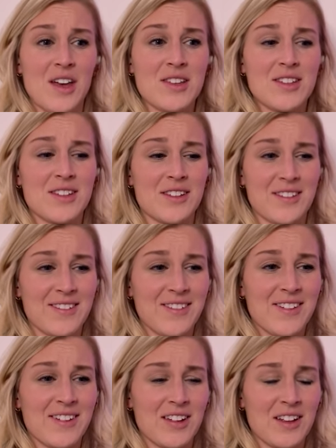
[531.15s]

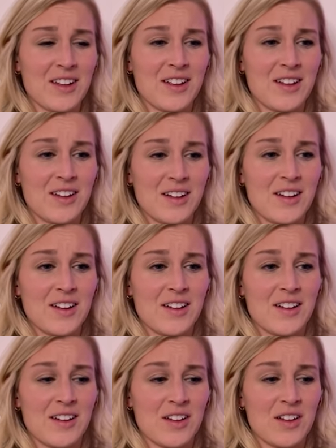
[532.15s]

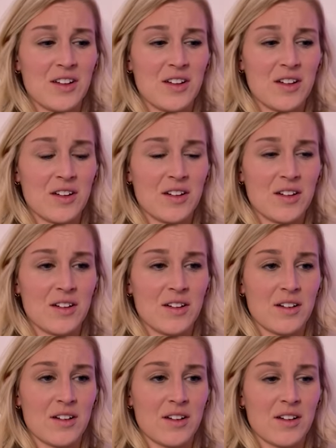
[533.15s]

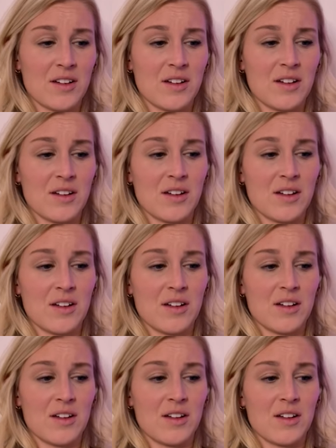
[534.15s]

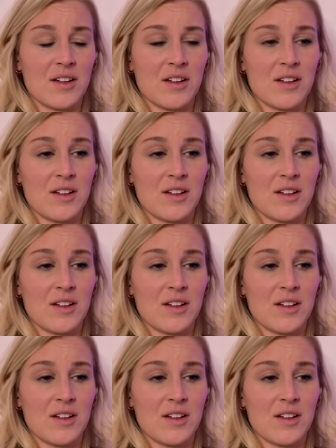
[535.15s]
No words are spoken by the person on screen.